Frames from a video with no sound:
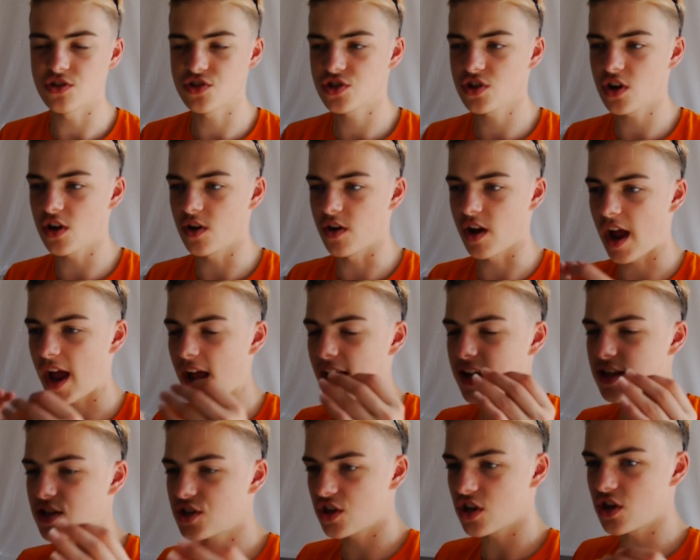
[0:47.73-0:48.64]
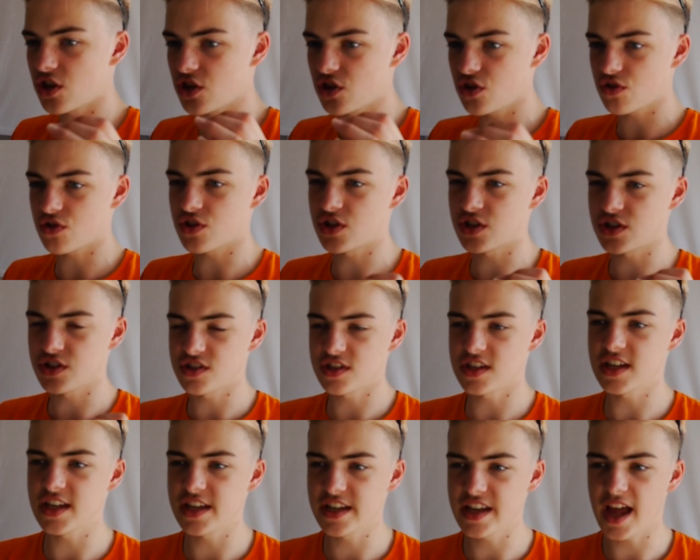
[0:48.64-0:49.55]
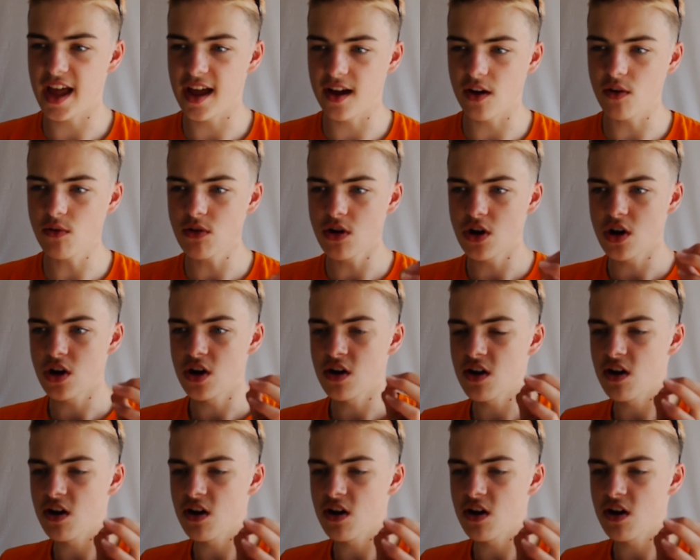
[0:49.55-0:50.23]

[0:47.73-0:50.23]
So as you can see now,